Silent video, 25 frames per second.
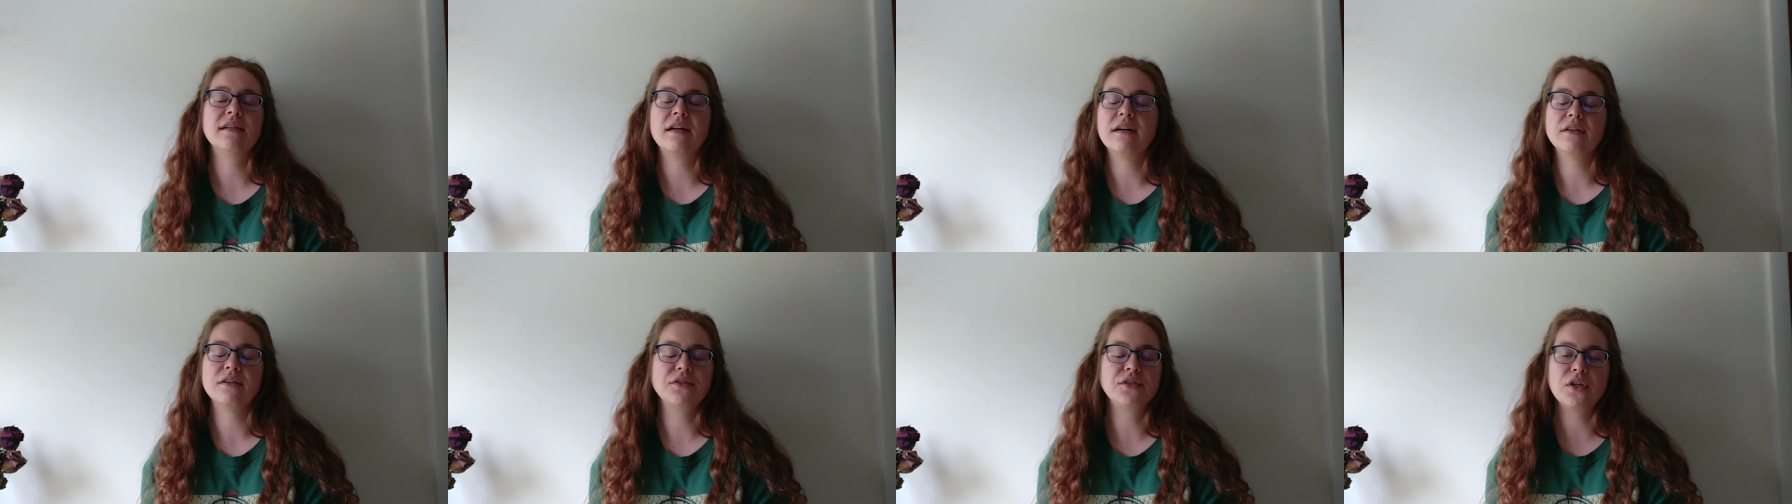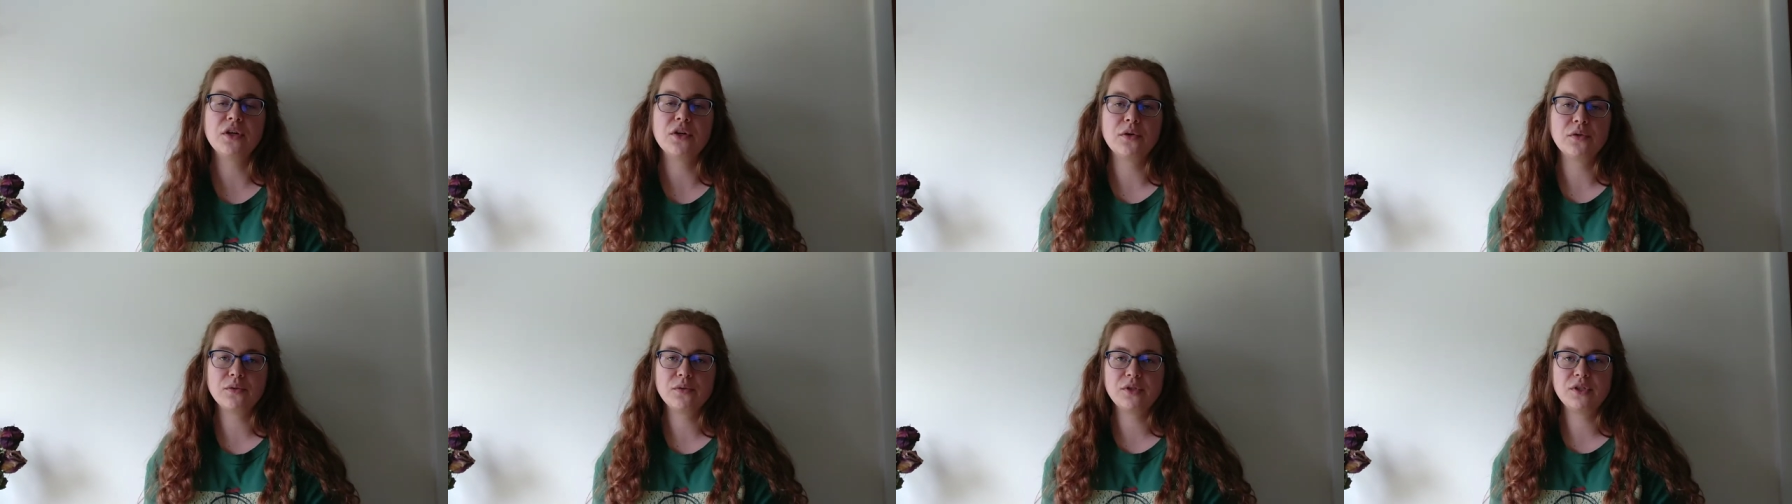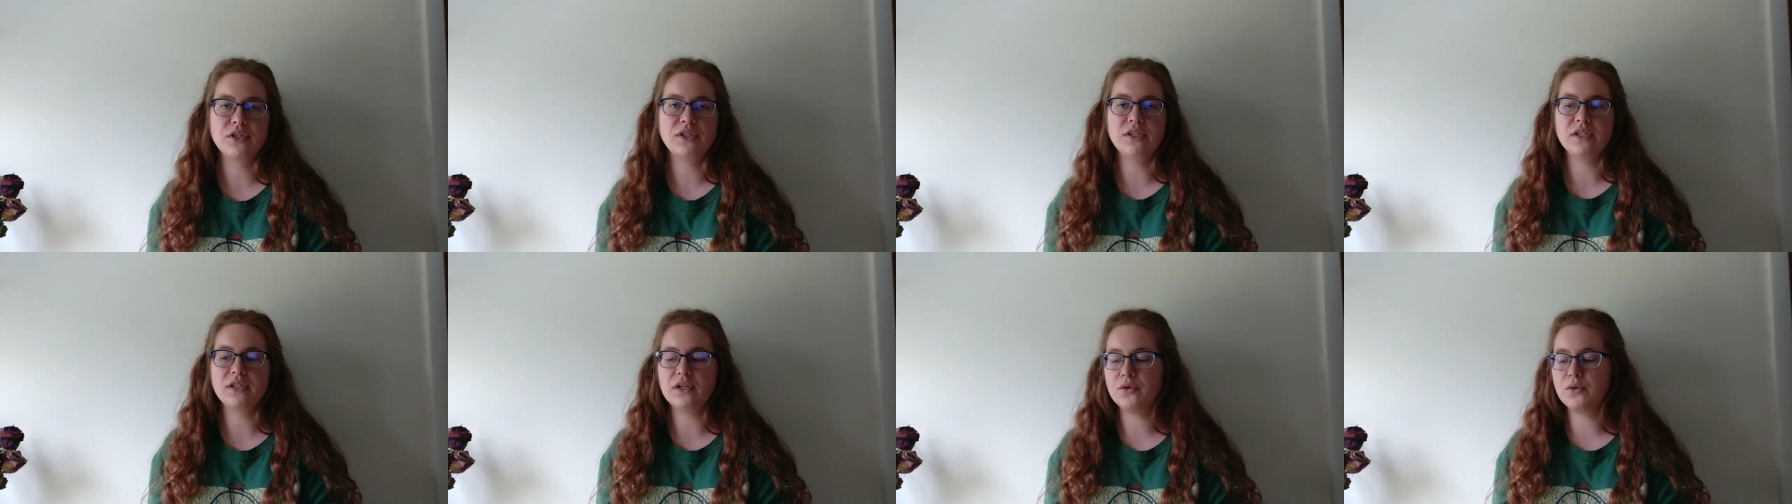also
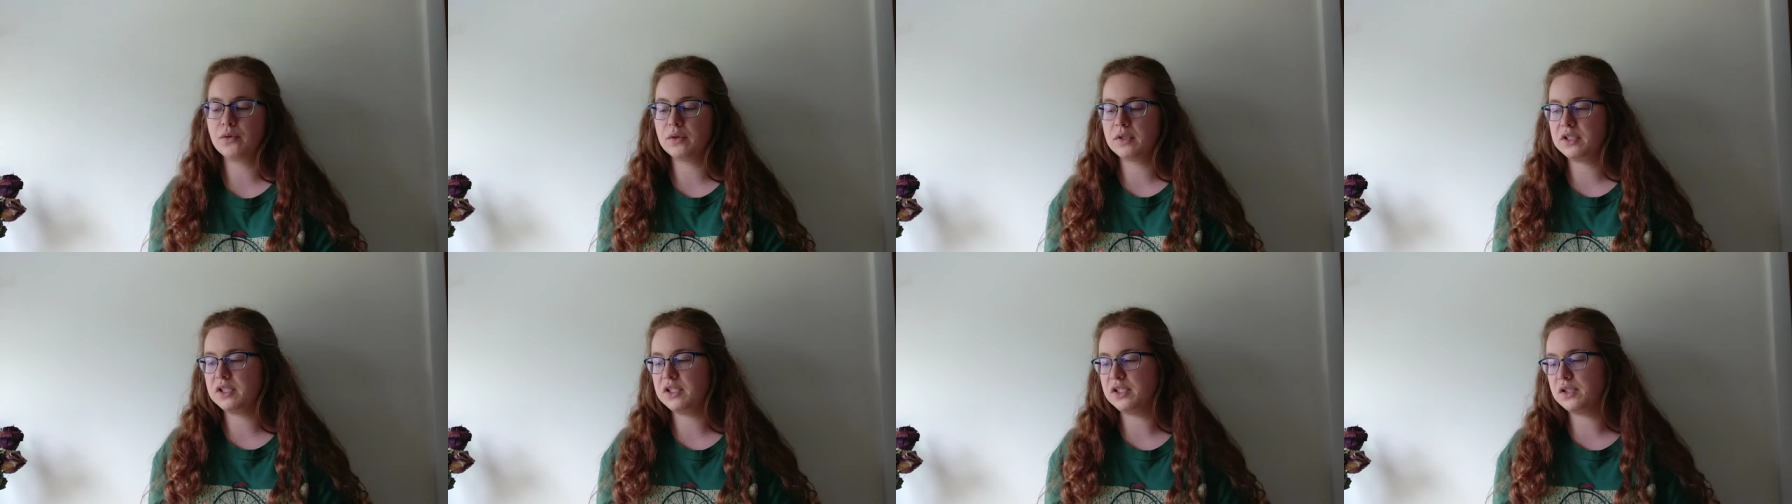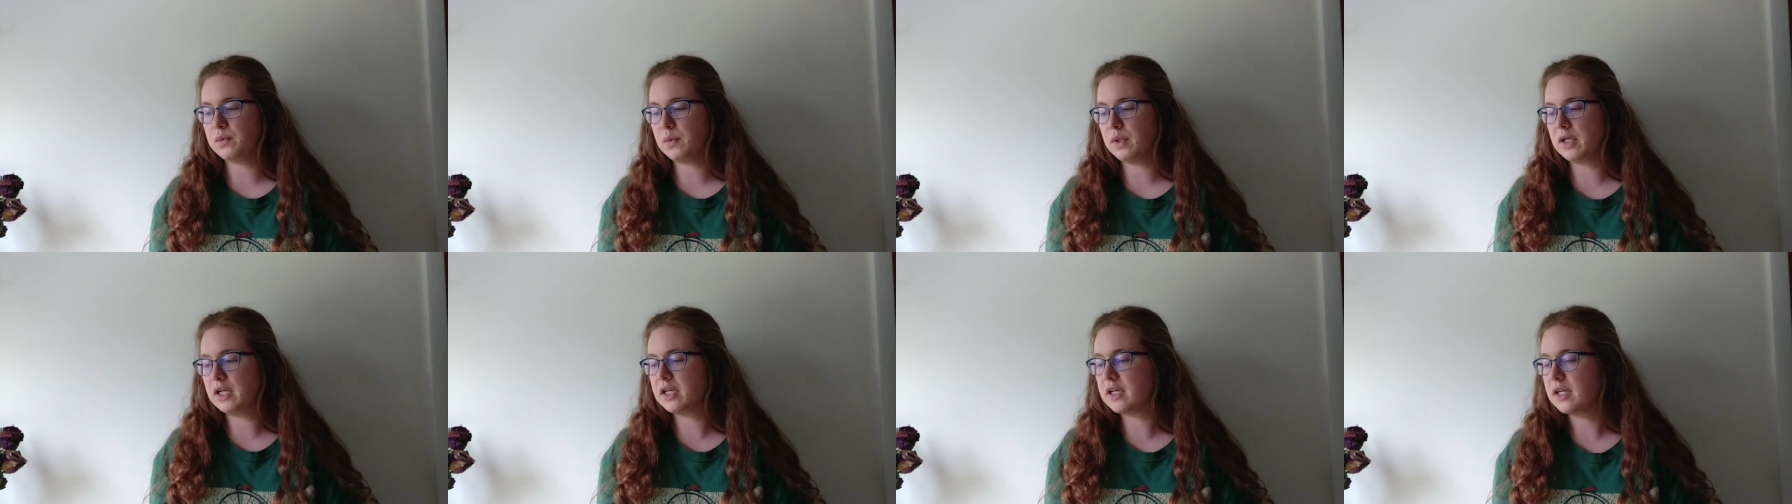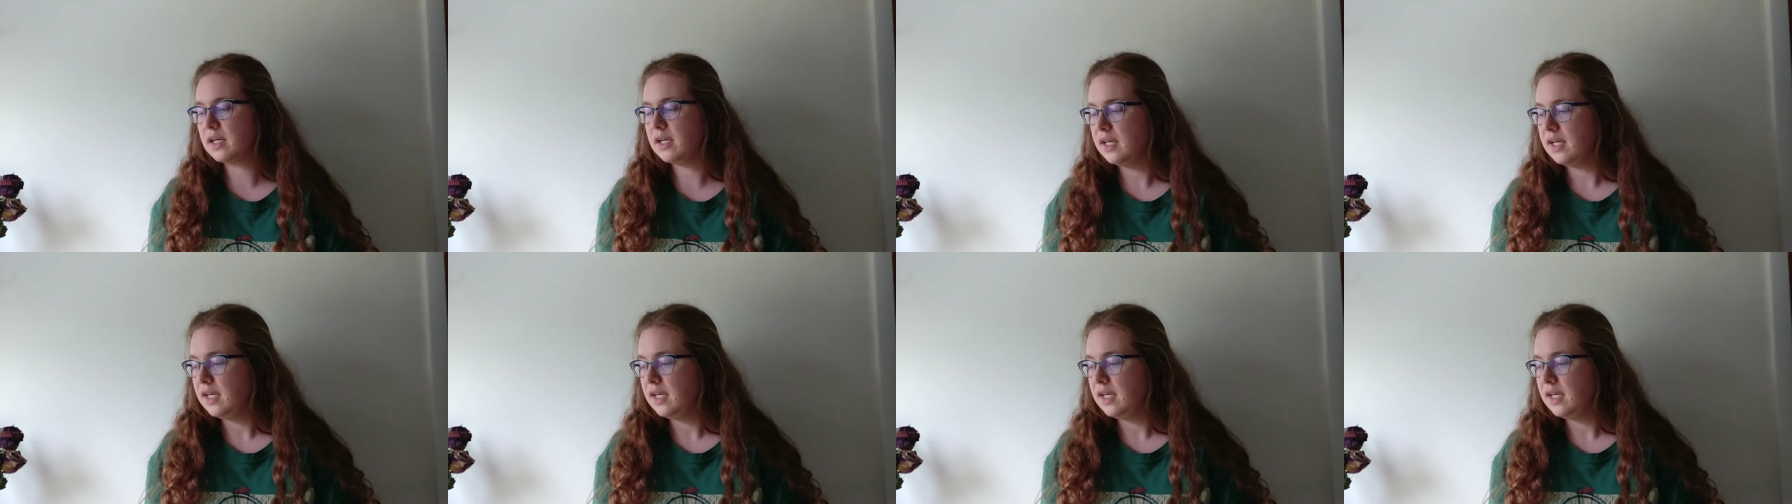just gorgeous work,